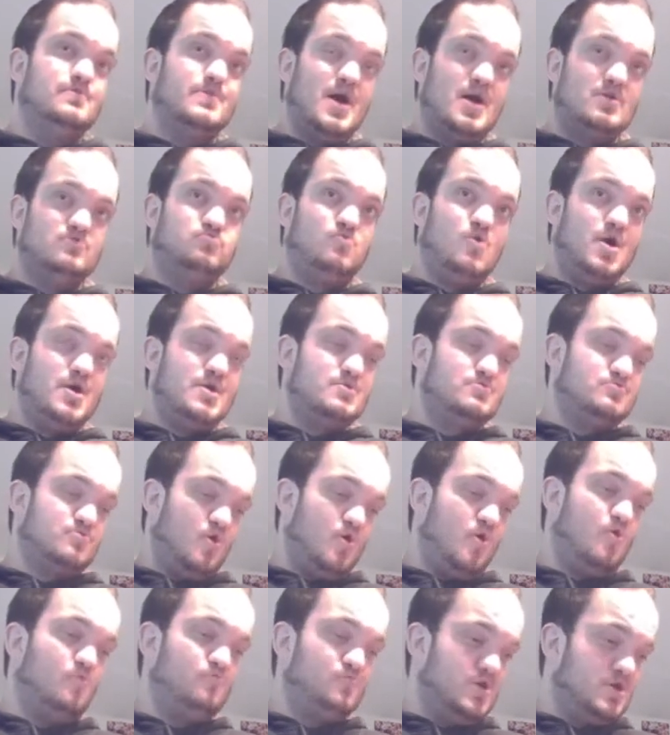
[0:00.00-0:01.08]
That's why it's
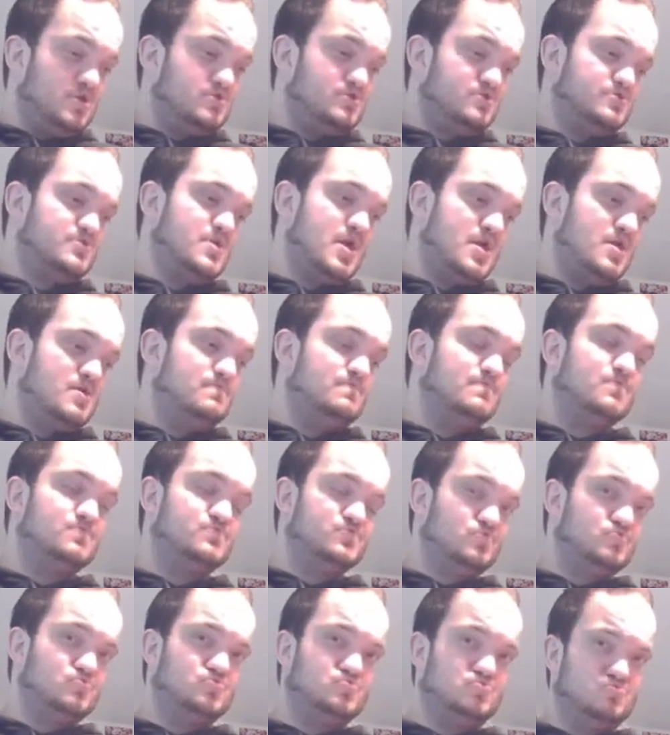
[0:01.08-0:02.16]
always safe
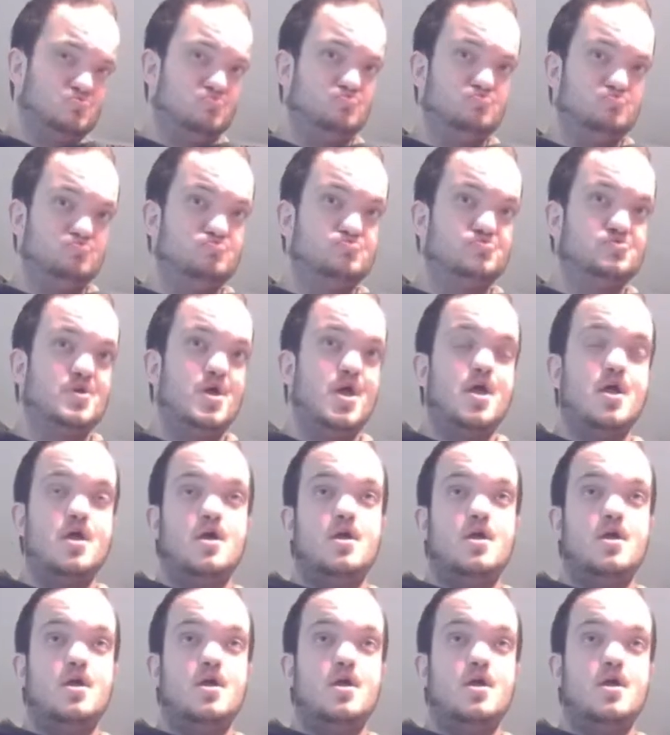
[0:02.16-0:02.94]
to use